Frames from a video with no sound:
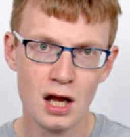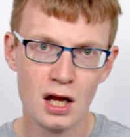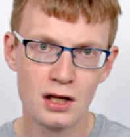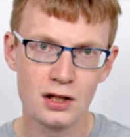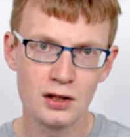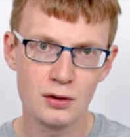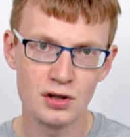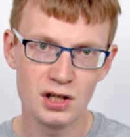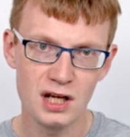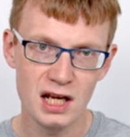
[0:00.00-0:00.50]

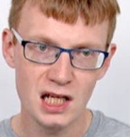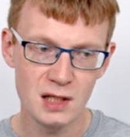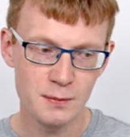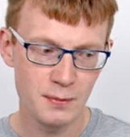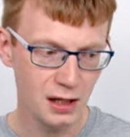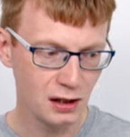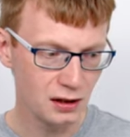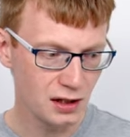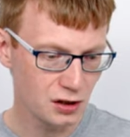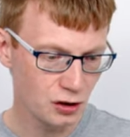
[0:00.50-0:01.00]
So today's
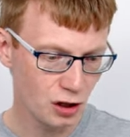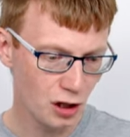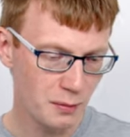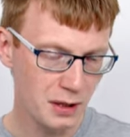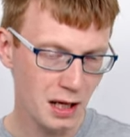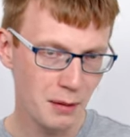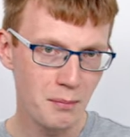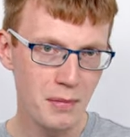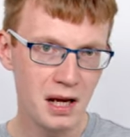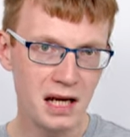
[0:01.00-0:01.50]
build is going to
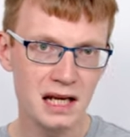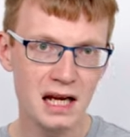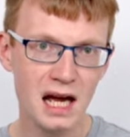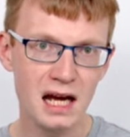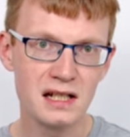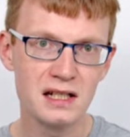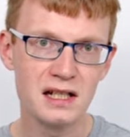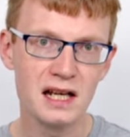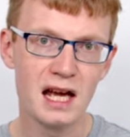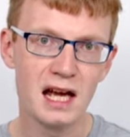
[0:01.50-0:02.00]
be a mini
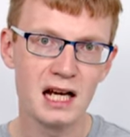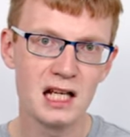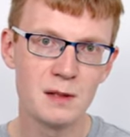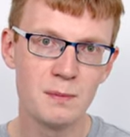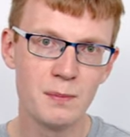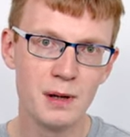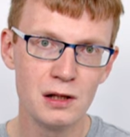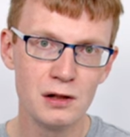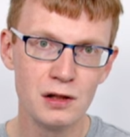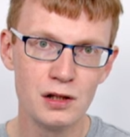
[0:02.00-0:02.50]

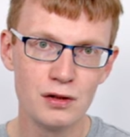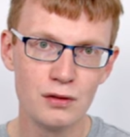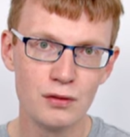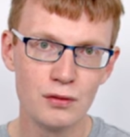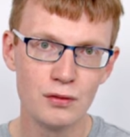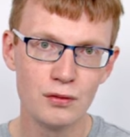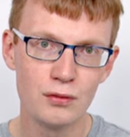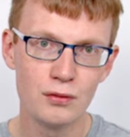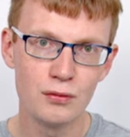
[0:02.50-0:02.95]
ITX build